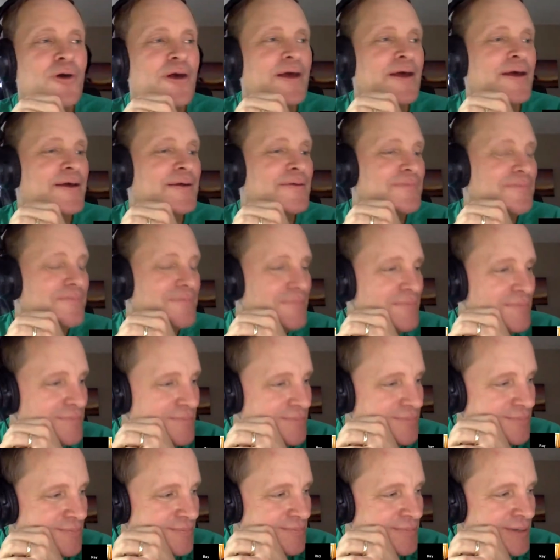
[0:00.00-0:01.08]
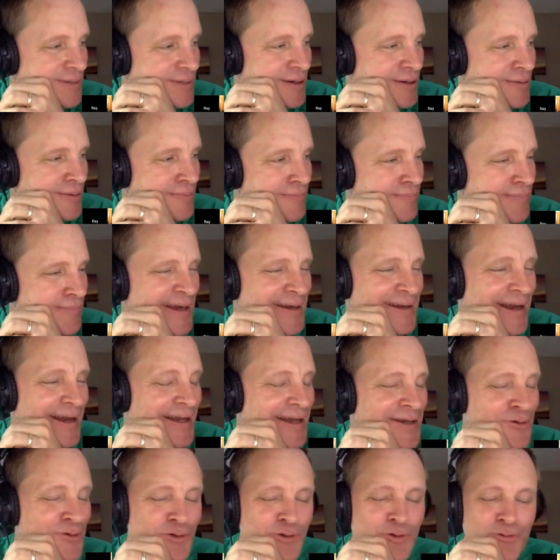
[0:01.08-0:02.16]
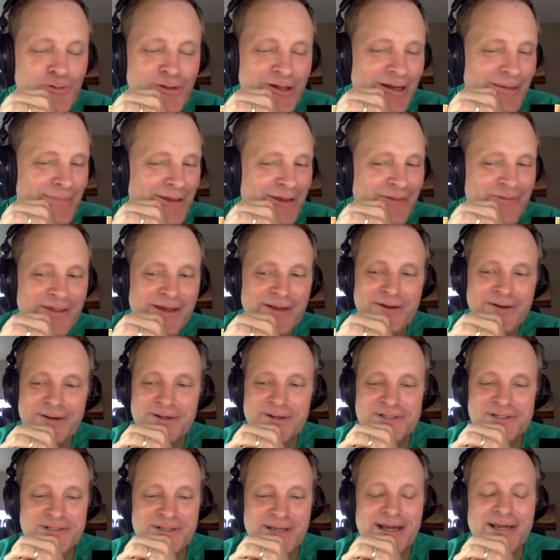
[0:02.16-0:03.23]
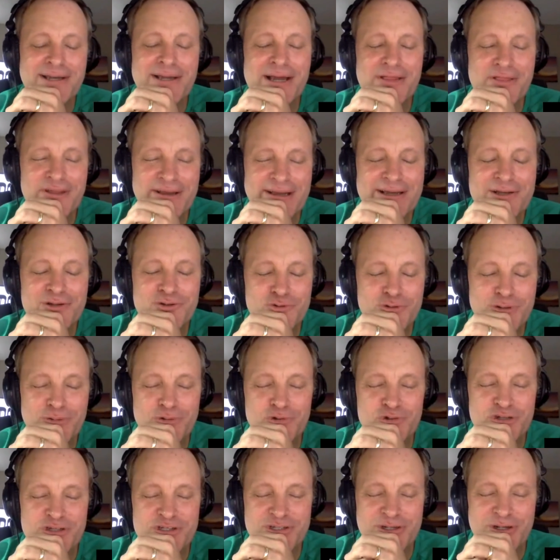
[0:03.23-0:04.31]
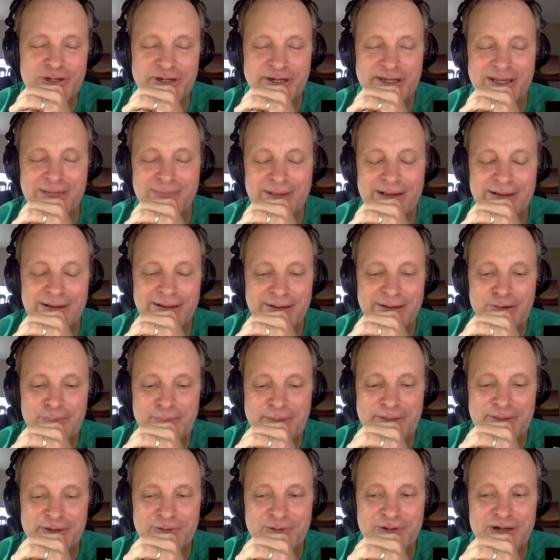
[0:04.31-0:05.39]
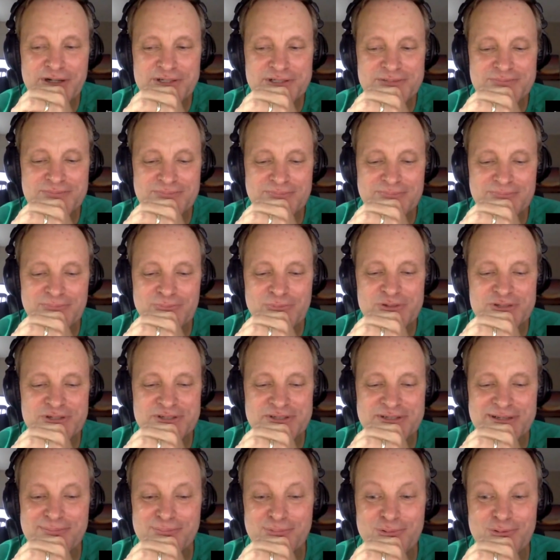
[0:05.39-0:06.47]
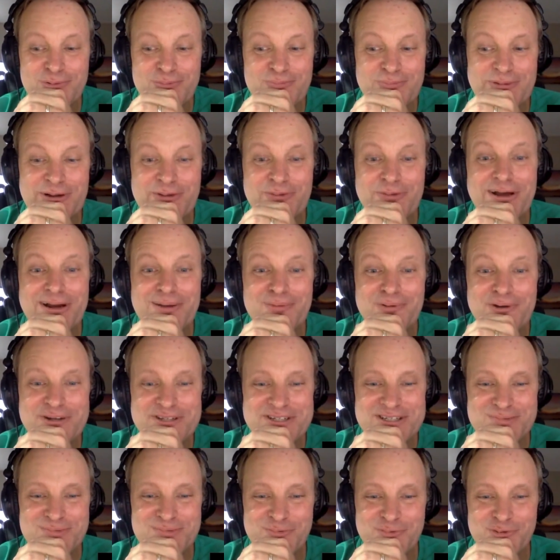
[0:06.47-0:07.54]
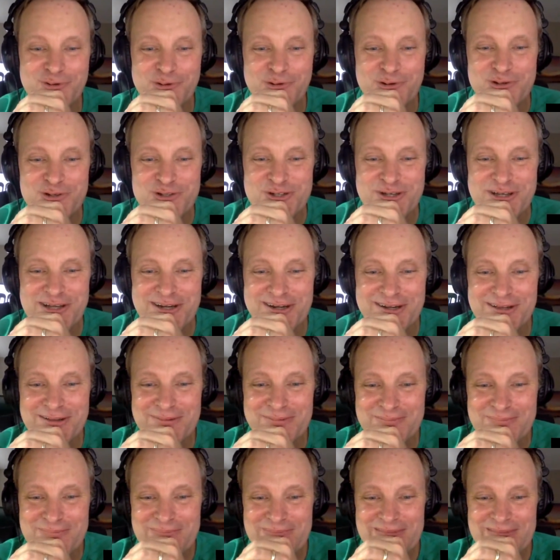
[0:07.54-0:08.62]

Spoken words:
okay. I don't know a lot about that, honestly. I think I do know what she's talking about now. I mean, the cross was a symbol in a lot of places before Christianity